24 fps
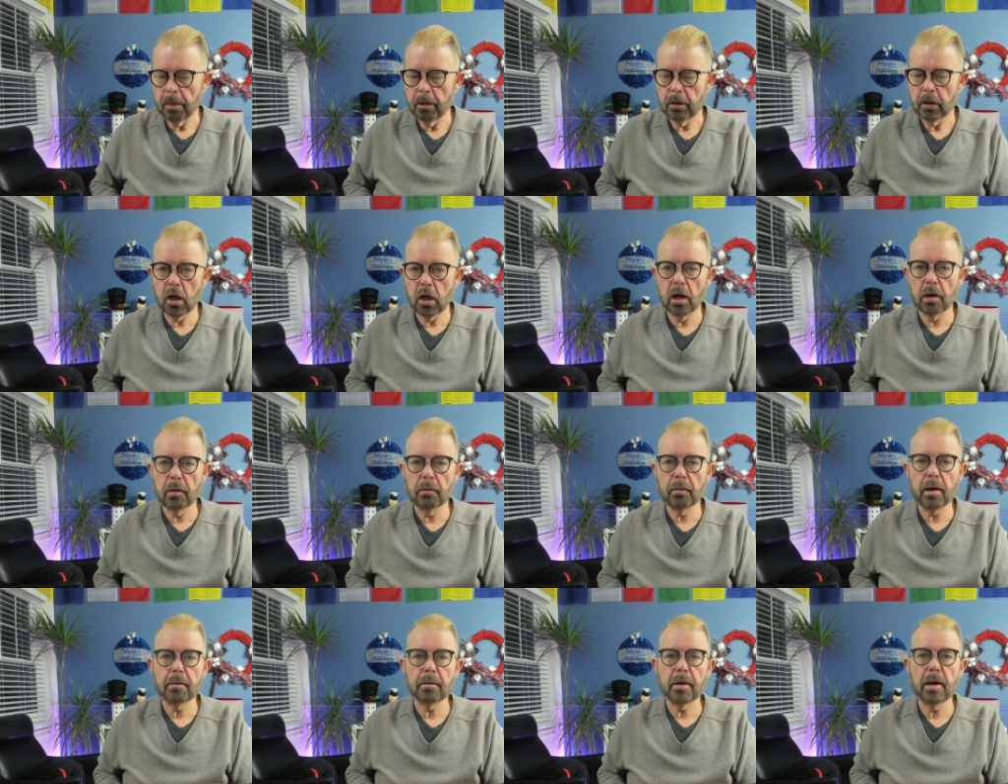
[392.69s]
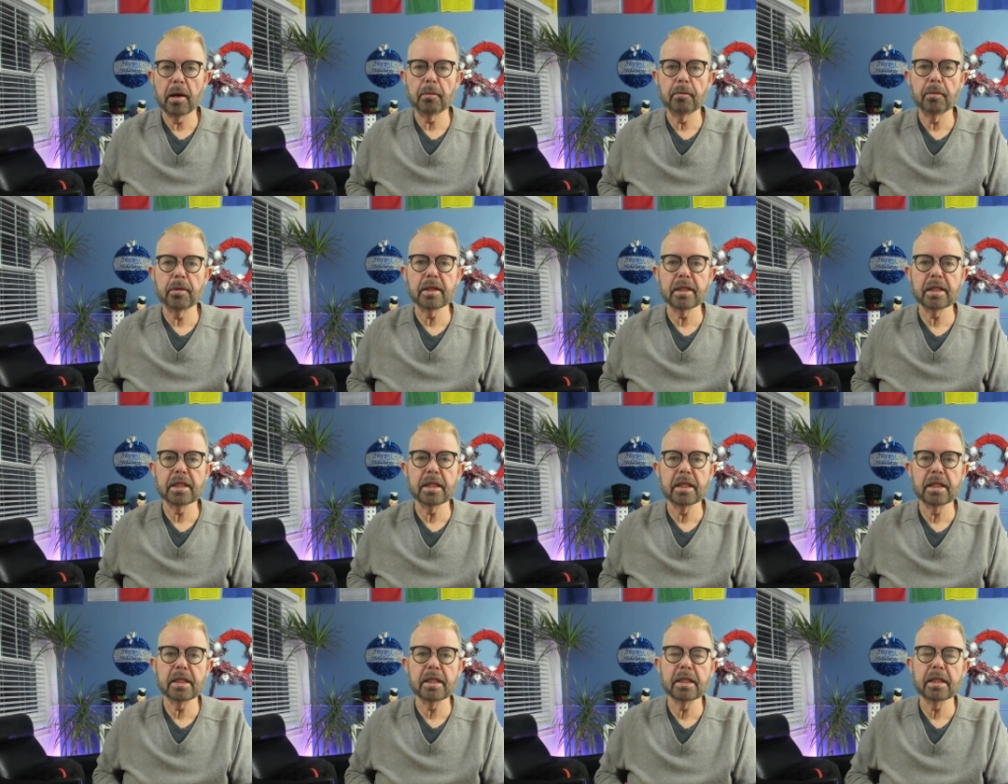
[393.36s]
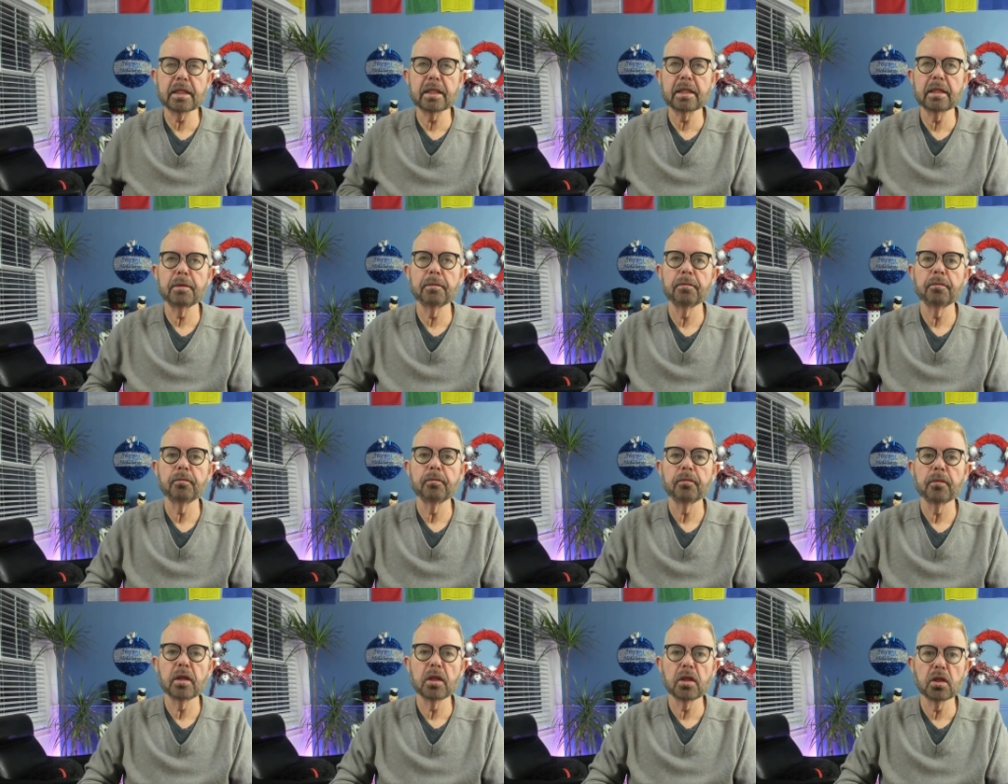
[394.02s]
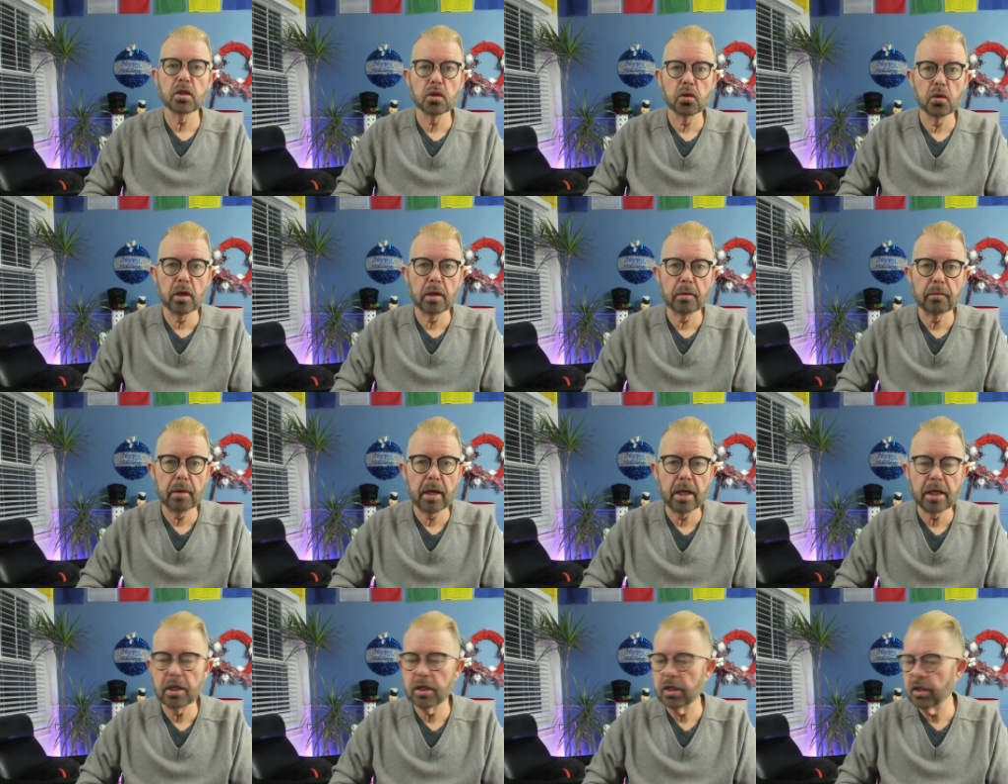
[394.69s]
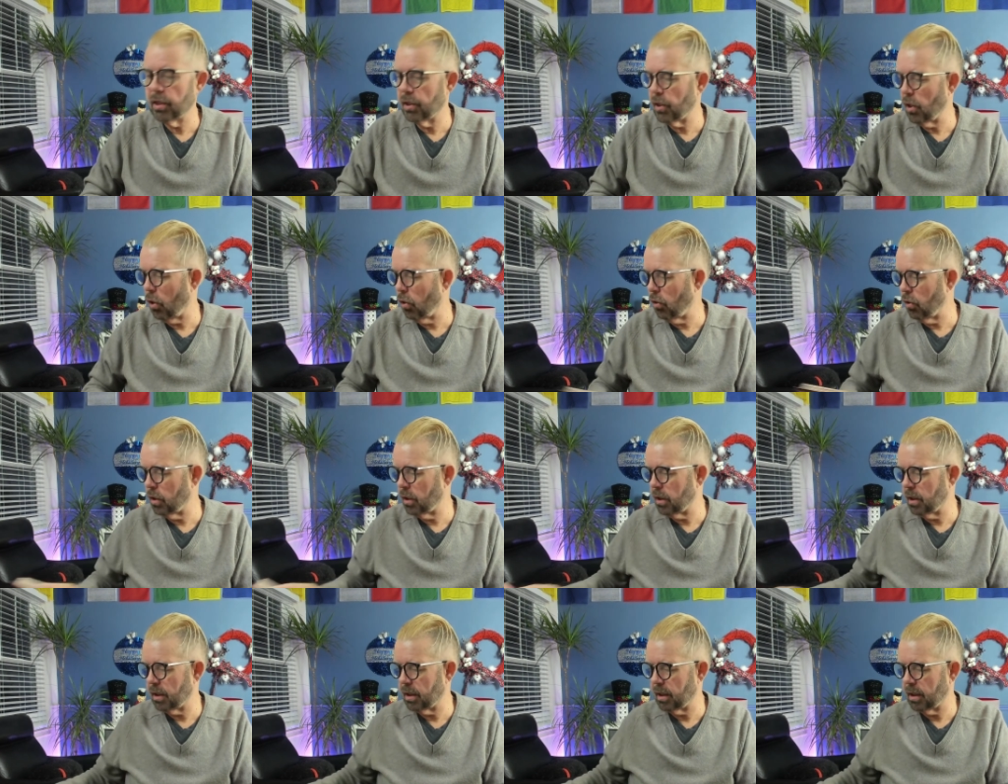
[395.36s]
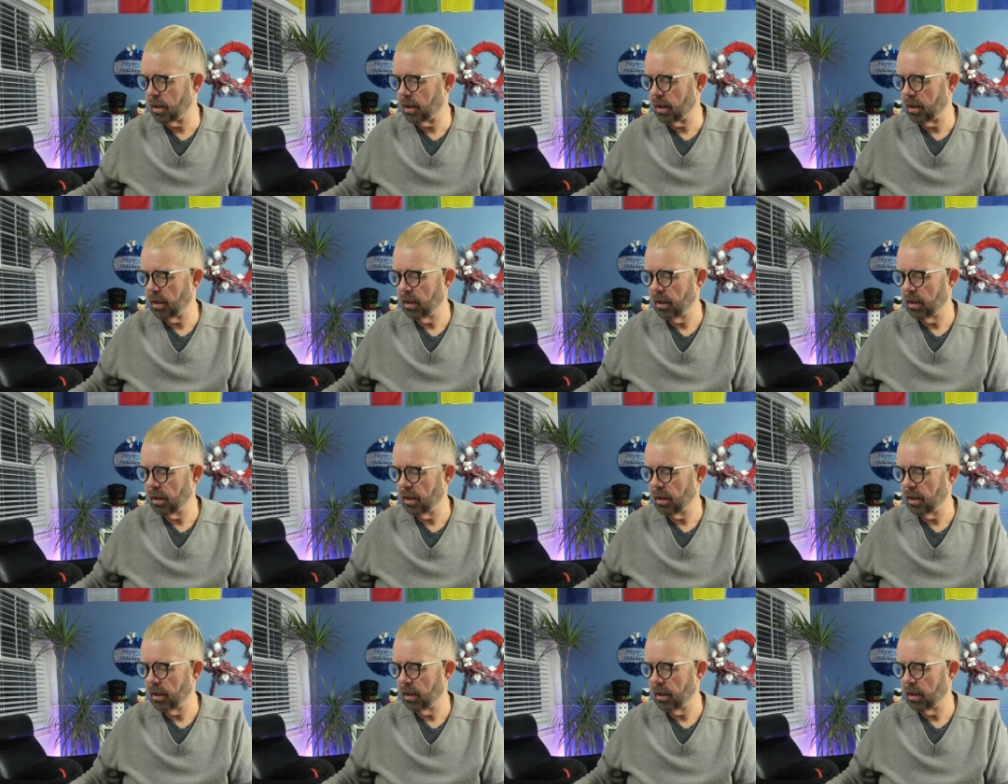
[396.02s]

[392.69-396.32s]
going about my business, enjoying my dogs,